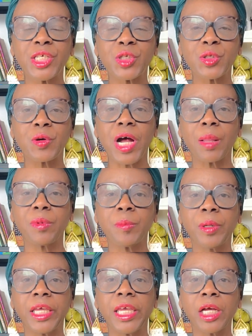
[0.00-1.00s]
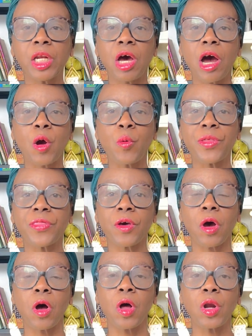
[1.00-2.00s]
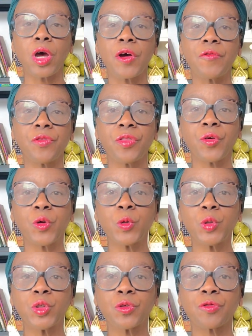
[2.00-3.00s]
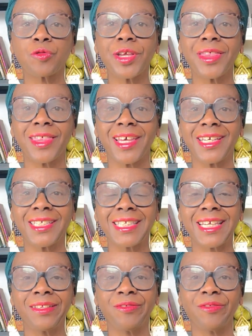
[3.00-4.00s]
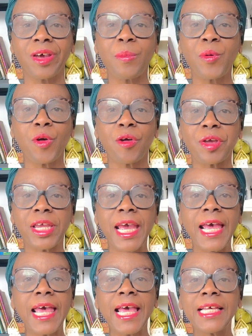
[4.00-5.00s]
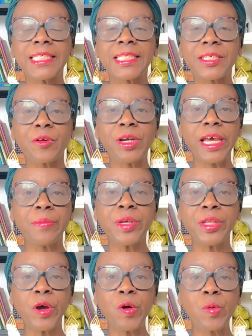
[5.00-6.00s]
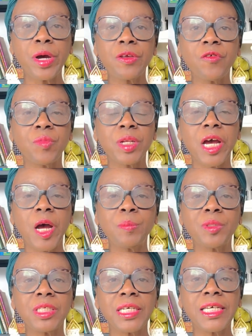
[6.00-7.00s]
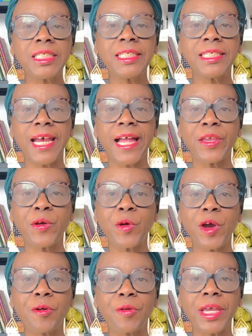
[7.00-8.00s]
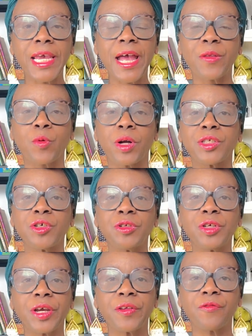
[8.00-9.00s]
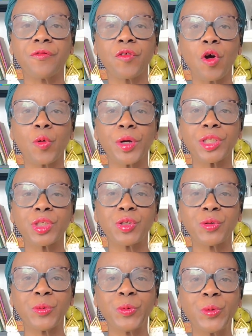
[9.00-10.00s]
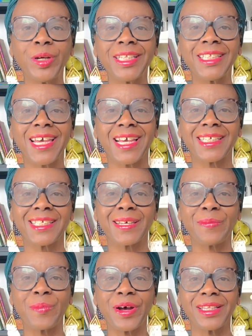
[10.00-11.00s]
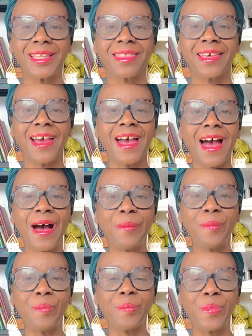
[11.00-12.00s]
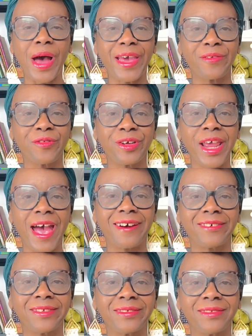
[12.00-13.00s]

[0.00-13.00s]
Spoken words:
So I'll be playing along with all of those three things in February. So let me know what you've been up to in January and what you're looking forward to next month. Bye for now.